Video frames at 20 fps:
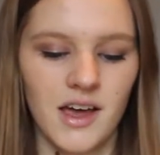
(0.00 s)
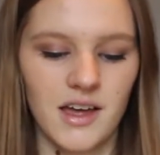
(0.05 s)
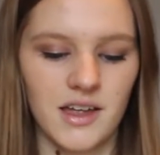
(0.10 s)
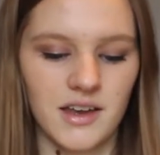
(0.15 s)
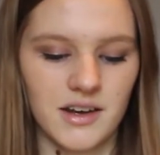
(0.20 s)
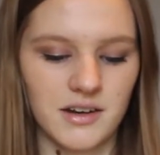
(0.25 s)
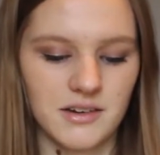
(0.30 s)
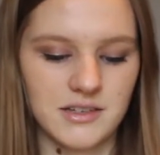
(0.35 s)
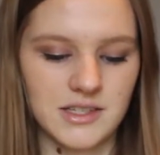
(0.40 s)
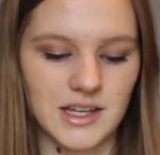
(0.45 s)

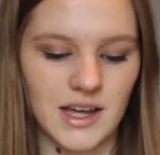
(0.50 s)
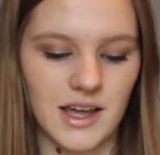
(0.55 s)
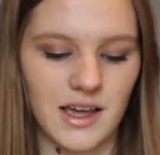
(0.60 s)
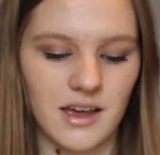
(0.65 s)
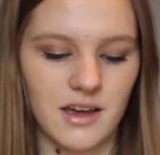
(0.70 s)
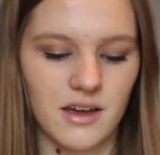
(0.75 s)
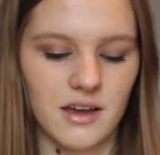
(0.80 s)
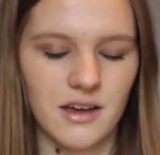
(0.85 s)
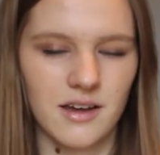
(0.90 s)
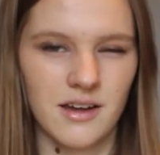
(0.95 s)
and I was
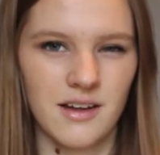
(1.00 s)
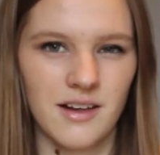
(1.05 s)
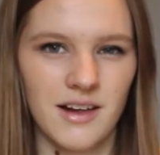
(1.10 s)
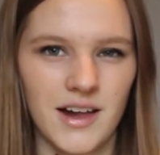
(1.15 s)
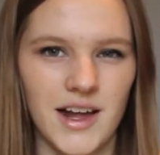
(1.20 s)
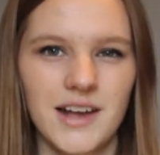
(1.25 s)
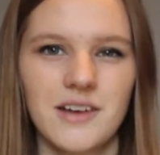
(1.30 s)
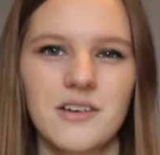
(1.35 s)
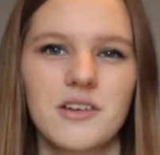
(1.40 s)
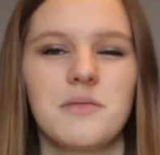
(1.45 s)
like,
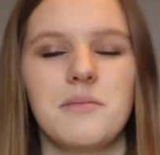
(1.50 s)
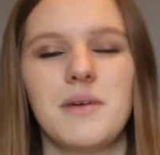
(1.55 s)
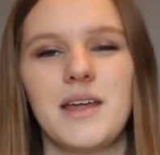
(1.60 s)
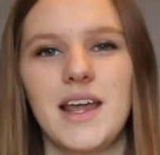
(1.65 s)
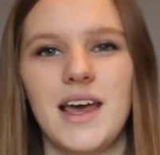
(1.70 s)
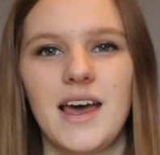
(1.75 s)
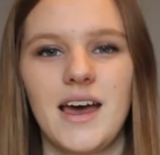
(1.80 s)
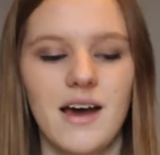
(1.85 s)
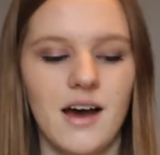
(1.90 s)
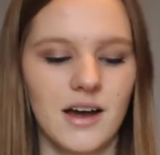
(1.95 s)
hang on a
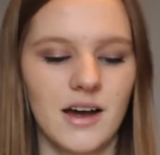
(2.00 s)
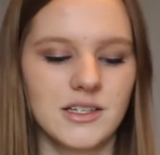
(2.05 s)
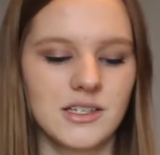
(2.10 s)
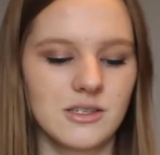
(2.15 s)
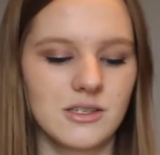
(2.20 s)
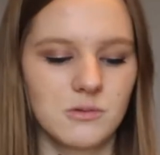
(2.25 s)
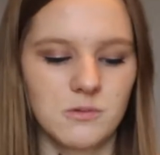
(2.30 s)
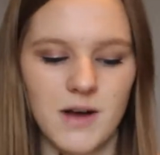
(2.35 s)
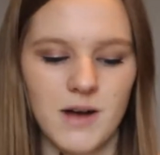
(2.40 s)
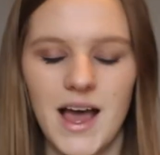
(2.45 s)
minute, I
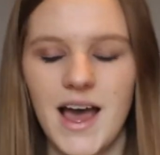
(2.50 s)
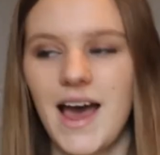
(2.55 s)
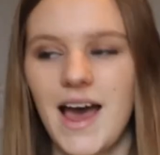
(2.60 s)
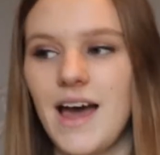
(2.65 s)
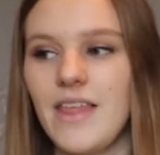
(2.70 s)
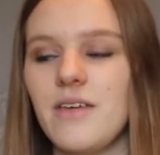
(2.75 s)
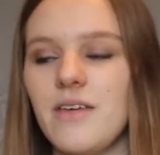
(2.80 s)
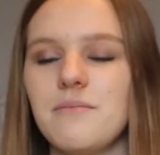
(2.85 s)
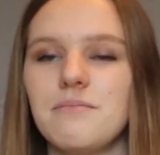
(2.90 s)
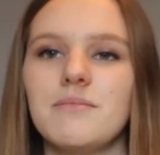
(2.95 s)

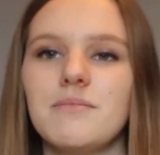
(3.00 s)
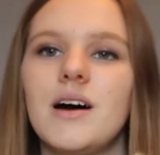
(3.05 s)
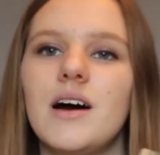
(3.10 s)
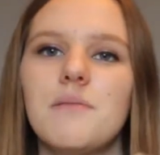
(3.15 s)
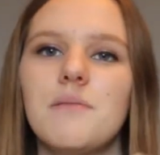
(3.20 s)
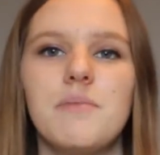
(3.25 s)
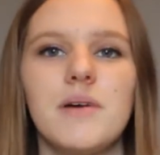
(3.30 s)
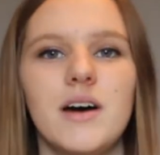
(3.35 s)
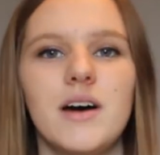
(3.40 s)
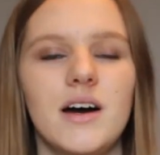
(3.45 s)
swear that my
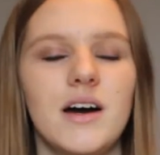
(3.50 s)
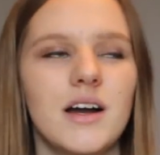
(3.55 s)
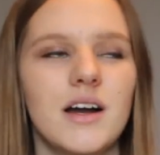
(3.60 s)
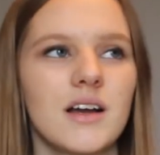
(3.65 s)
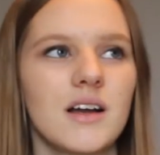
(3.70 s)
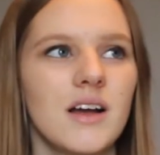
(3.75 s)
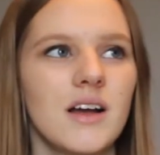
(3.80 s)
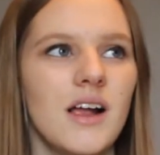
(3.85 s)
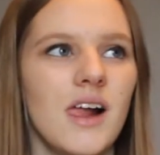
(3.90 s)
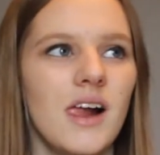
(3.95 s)

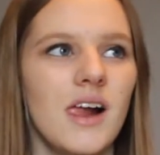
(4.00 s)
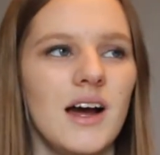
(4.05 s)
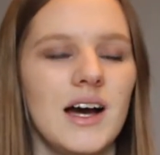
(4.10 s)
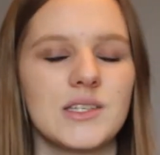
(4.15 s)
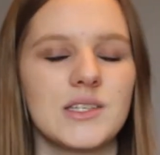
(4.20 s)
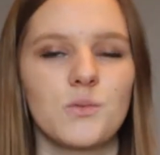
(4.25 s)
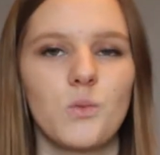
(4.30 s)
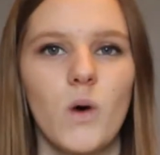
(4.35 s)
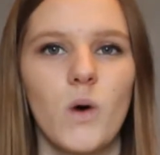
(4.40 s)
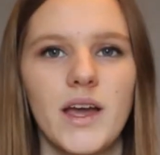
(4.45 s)
book
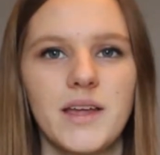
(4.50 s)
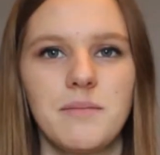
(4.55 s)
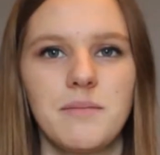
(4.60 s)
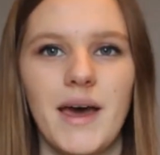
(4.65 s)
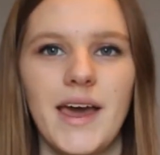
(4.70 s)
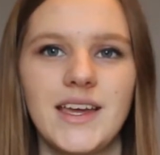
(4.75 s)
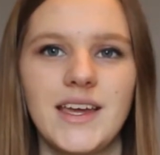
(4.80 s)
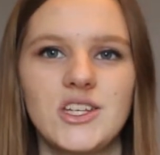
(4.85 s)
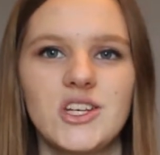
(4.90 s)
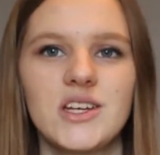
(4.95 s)
has white
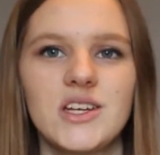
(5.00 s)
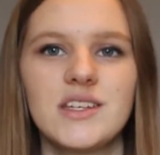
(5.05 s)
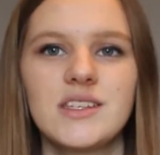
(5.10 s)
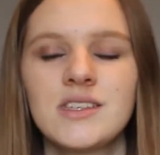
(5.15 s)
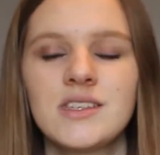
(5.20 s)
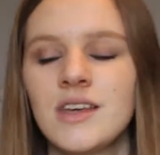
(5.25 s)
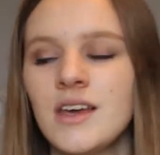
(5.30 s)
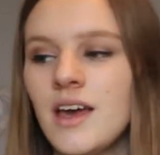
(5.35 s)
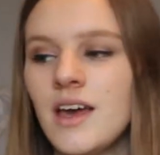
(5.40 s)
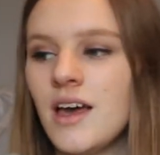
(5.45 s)

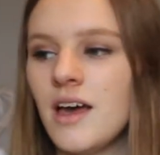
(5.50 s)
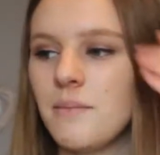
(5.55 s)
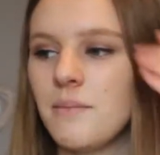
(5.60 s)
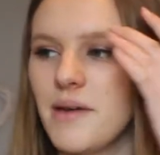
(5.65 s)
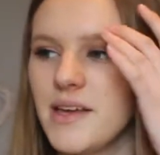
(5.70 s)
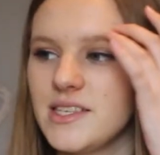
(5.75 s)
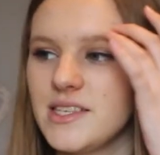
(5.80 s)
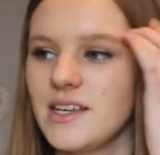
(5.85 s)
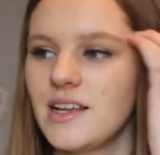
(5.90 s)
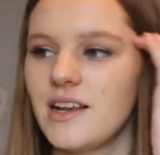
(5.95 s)
pages.
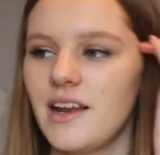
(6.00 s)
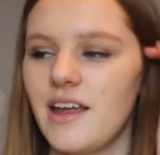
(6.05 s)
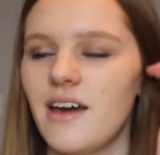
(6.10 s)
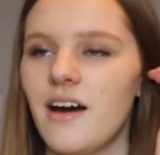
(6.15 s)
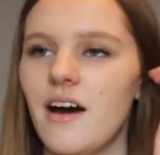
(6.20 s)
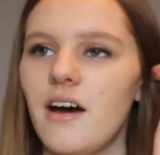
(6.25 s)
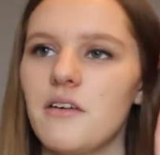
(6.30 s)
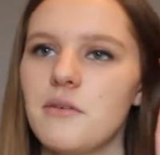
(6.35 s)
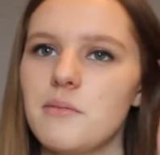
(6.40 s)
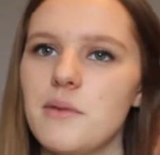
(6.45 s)
Basically,
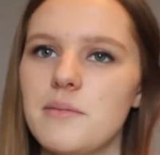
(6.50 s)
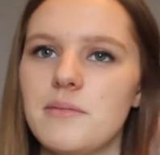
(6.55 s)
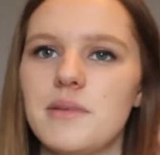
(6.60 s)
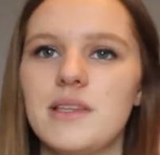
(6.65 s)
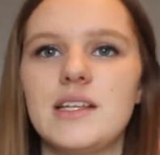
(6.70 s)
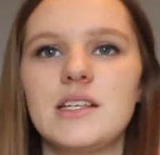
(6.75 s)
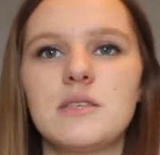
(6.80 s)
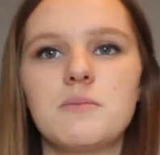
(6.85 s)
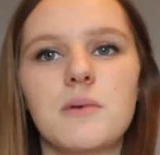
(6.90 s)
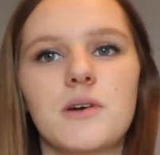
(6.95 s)
I remember
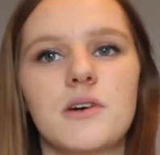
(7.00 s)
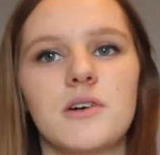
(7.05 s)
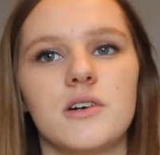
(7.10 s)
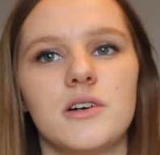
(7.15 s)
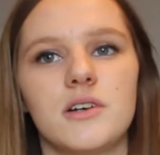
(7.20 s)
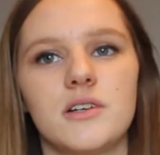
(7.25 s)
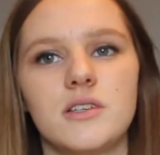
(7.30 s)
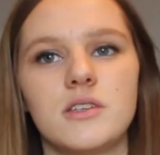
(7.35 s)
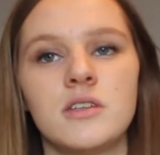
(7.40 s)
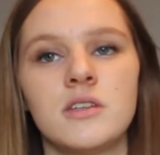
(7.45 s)
this
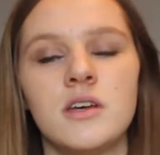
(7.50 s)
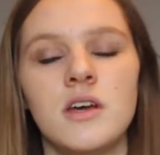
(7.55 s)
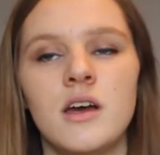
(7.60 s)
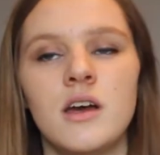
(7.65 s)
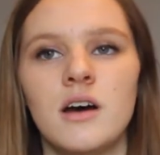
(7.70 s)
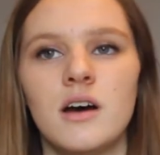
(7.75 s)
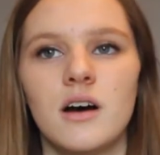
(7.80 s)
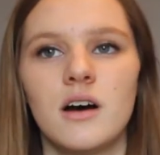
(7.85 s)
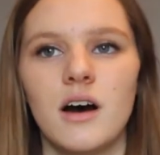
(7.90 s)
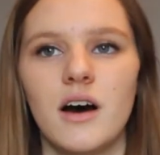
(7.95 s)
because
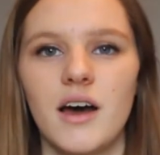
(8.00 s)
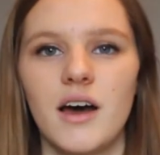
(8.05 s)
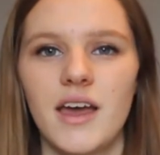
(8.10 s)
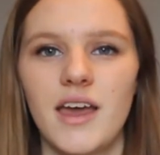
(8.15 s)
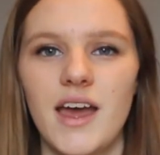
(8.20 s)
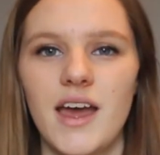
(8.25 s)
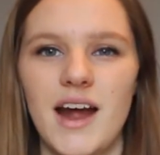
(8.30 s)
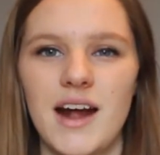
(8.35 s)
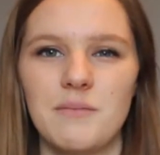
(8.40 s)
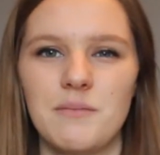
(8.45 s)

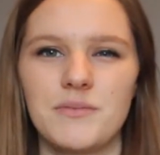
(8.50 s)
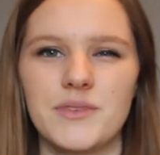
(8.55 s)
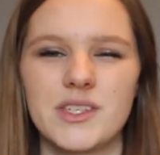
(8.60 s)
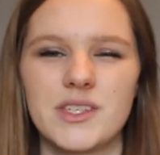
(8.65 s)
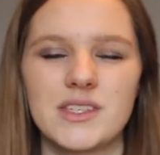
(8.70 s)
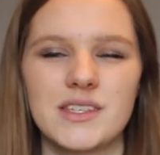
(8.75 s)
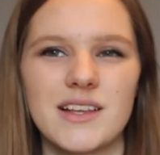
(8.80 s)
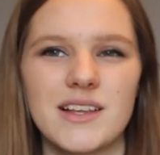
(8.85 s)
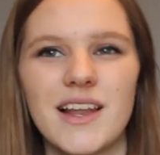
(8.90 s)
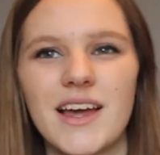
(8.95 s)
I am
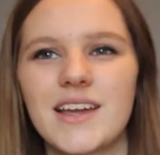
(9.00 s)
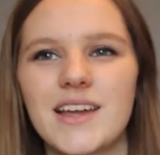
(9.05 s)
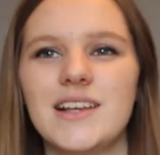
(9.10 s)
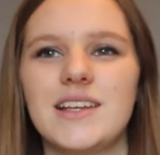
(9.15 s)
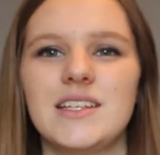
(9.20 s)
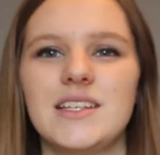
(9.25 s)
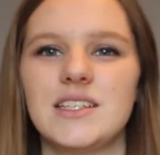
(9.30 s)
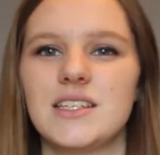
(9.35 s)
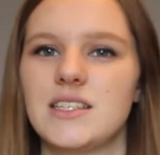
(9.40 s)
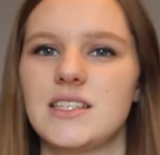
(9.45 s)

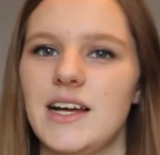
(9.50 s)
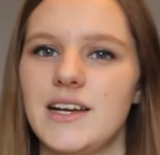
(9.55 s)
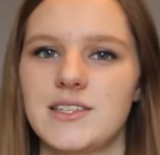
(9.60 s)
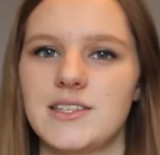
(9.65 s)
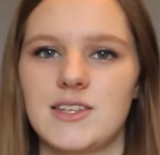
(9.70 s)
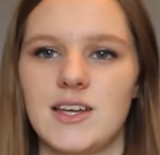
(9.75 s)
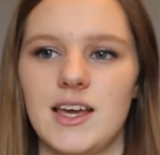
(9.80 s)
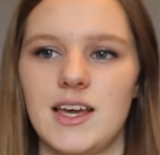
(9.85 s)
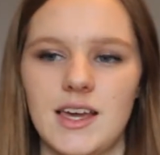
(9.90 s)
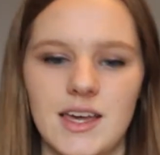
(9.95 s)
slightly
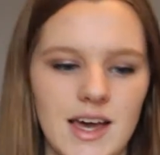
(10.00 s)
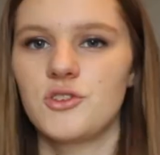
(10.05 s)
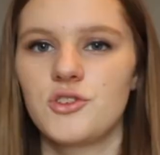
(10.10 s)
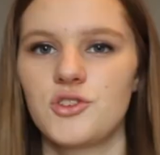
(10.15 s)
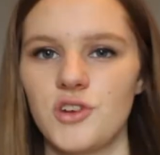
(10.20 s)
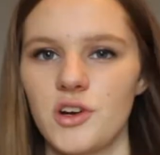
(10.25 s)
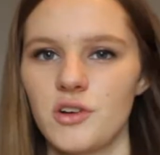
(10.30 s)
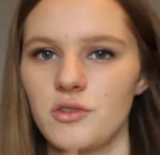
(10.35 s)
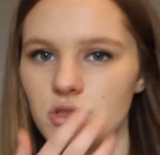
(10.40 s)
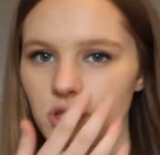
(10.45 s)
dyslexic. I
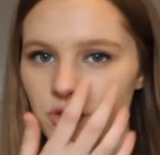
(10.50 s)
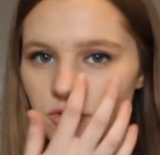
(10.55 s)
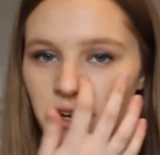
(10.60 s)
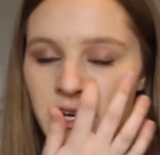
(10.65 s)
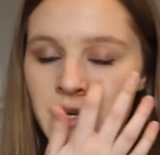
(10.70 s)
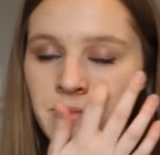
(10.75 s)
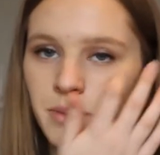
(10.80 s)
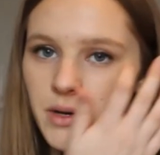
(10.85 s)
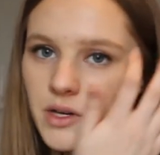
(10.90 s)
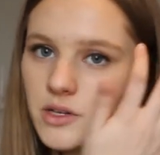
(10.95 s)
struggle to
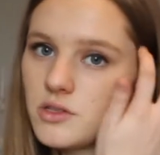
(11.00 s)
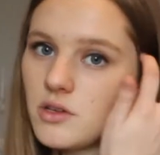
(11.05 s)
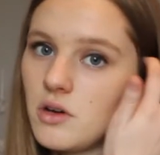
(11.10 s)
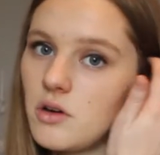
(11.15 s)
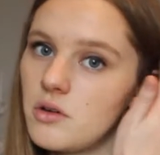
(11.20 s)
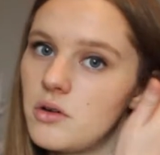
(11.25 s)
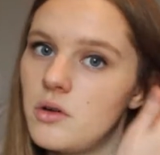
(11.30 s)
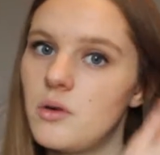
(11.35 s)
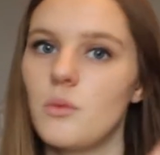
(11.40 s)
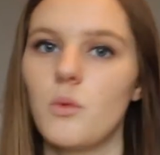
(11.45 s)
read books
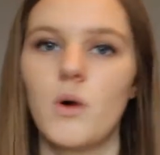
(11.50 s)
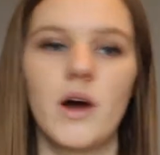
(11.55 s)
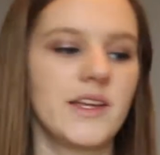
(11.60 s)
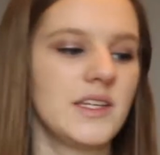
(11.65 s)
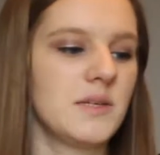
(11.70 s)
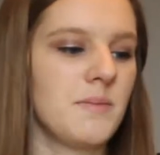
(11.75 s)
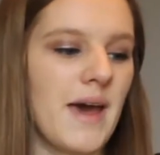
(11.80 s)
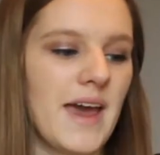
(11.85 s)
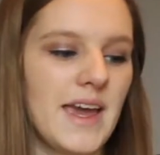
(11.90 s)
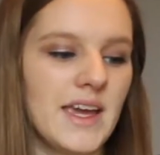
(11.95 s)
on
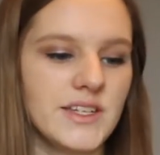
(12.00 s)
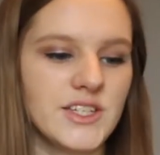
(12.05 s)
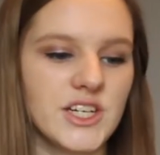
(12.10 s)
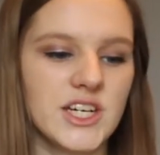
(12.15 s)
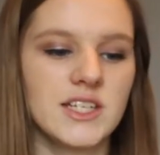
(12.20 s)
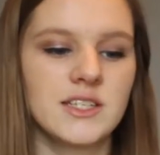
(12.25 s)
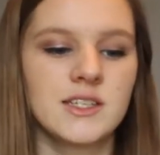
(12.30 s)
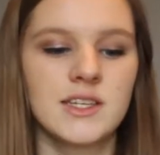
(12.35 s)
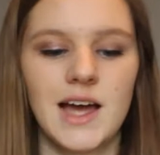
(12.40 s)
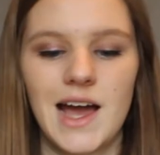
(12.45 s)
white
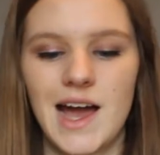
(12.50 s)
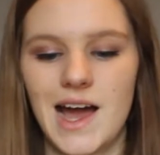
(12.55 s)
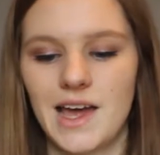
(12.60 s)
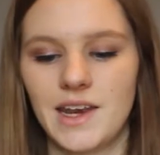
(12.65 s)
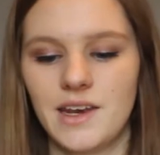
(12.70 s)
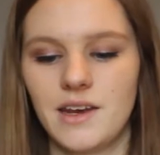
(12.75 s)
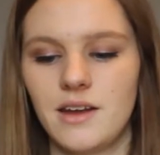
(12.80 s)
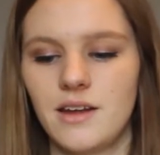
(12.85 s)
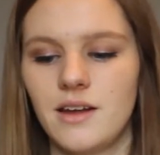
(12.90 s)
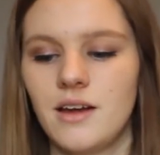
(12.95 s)
pages,
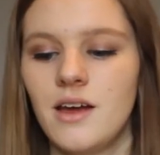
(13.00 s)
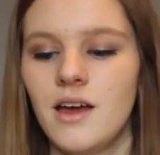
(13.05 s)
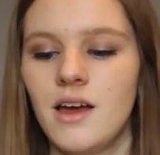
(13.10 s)
and